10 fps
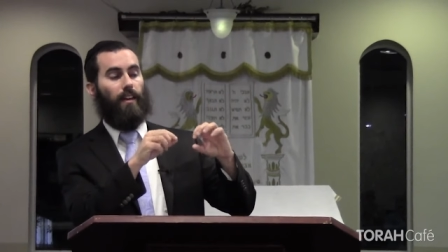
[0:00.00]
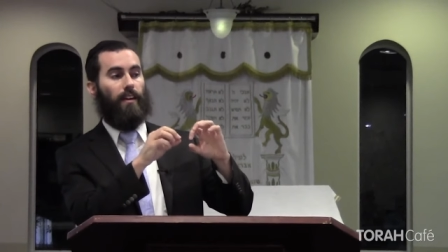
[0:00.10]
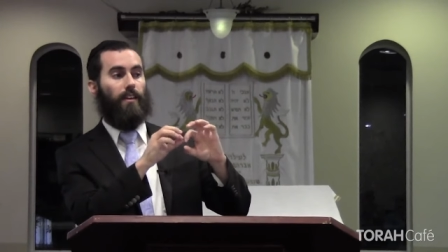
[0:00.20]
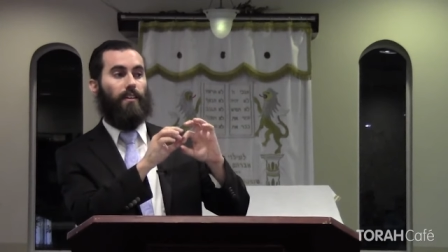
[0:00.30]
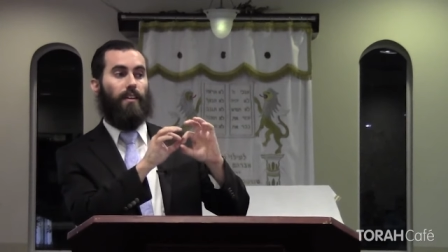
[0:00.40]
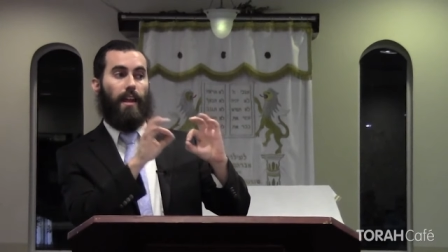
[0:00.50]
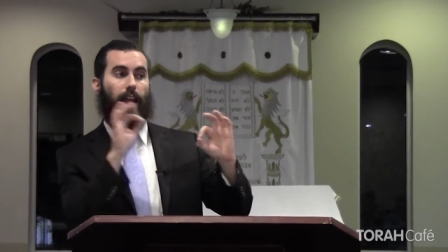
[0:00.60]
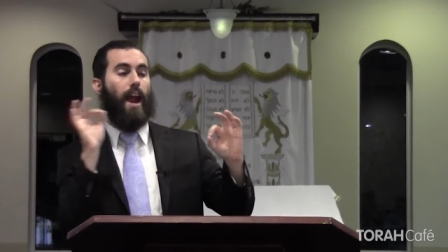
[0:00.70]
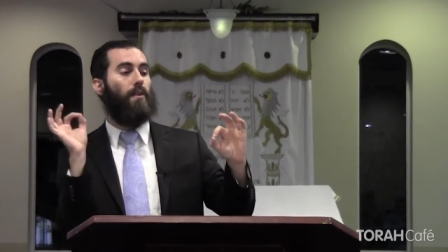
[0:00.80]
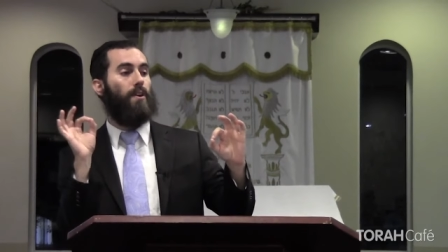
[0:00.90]
an
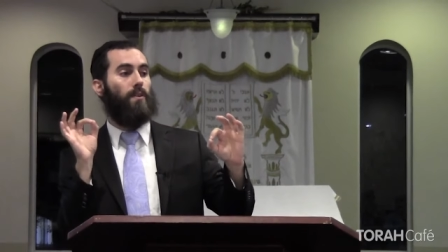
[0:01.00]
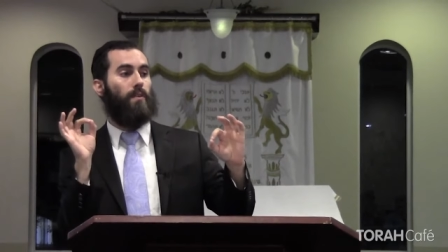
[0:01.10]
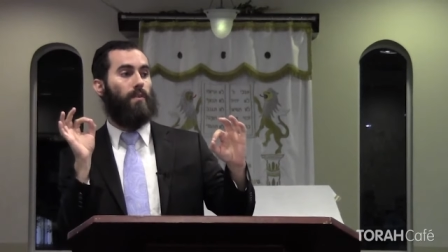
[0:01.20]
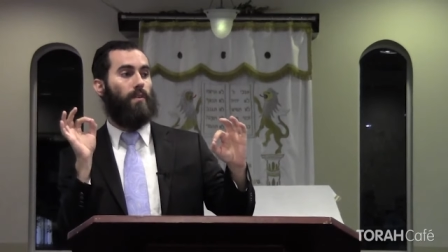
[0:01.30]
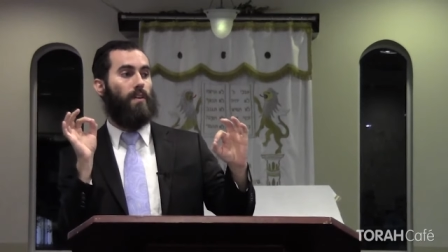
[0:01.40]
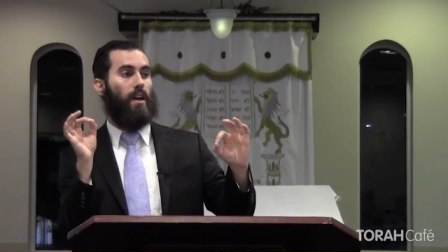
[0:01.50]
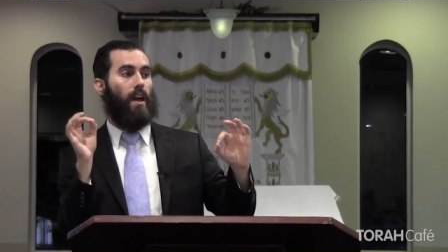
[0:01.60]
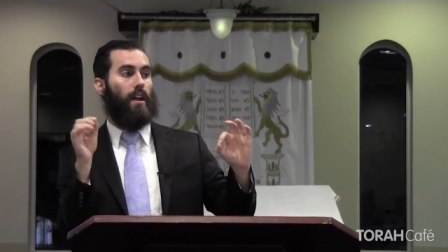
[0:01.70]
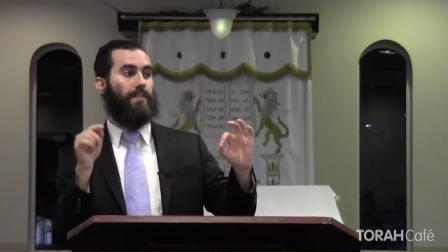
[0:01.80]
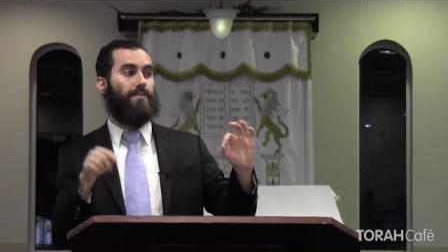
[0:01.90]
arrow,
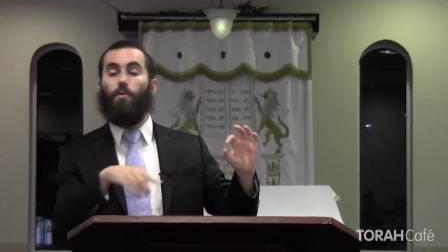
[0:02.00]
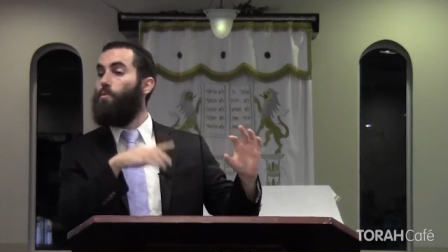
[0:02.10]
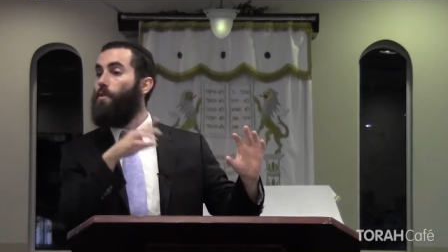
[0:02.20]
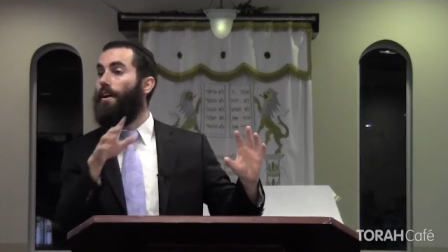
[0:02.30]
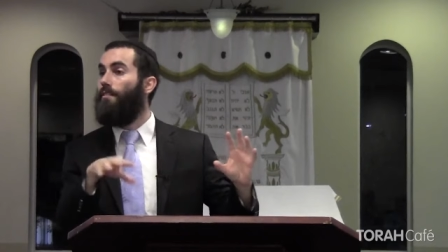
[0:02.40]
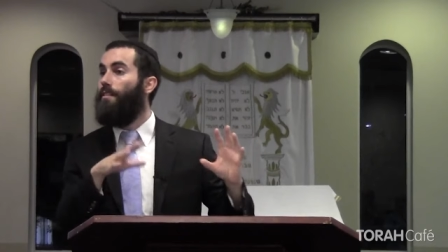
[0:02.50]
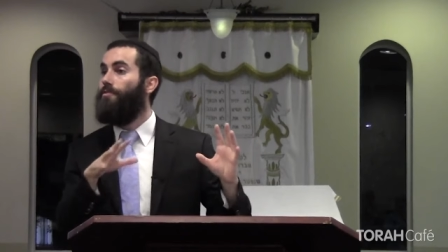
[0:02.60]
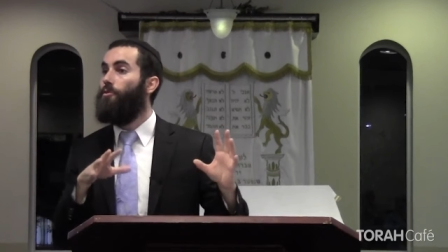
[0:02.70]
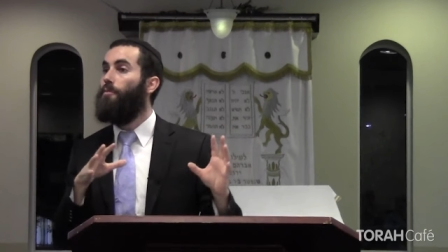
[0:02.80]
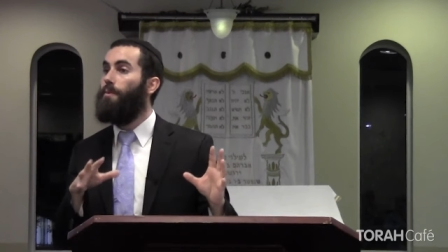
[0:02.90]
and it's directly
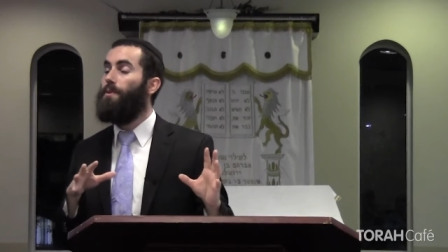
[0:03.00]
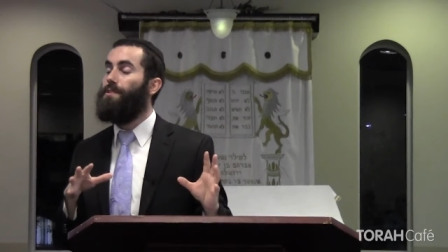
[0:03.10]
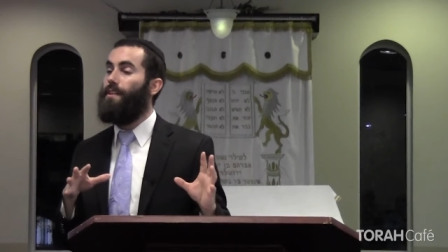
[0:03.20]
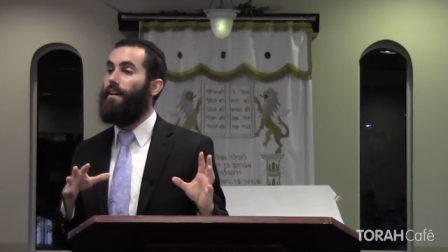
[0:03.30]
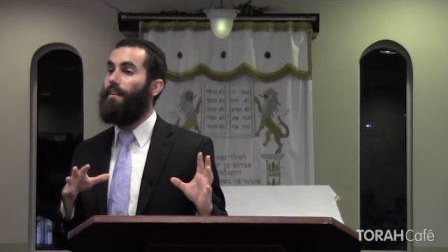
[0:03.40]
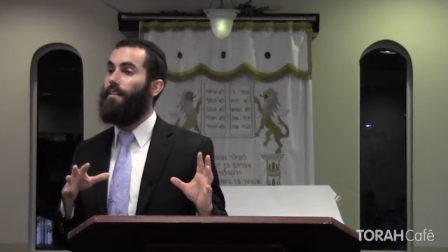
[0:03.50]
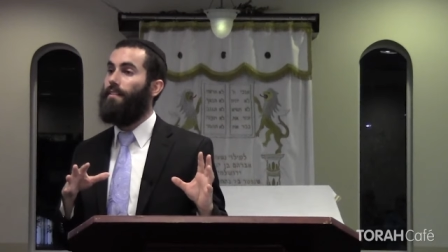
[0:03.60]
through a bullseye.